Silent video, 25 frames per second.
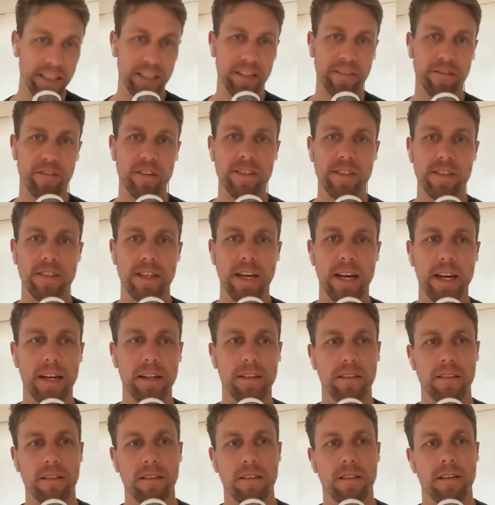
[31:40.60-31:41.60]
difference in
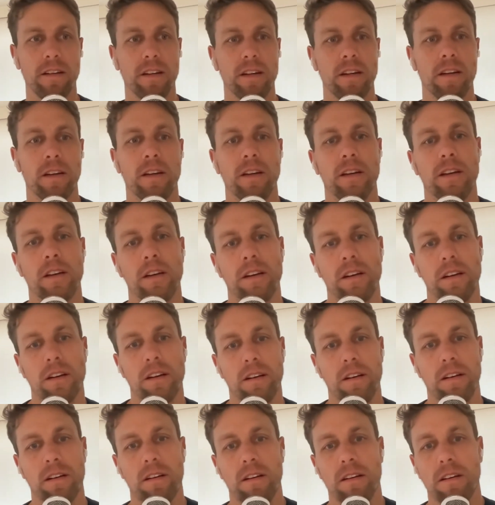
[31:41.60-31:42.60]
that?
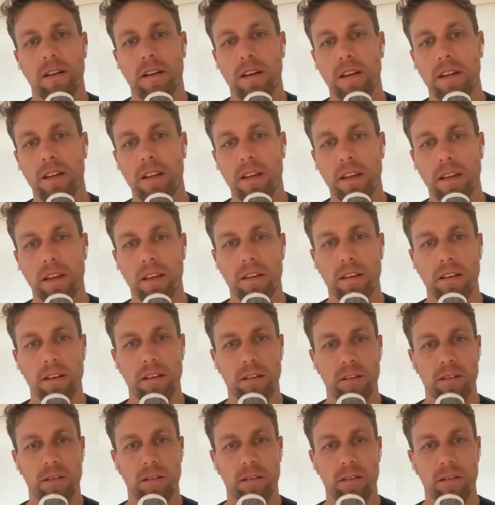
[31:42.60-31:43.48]
In like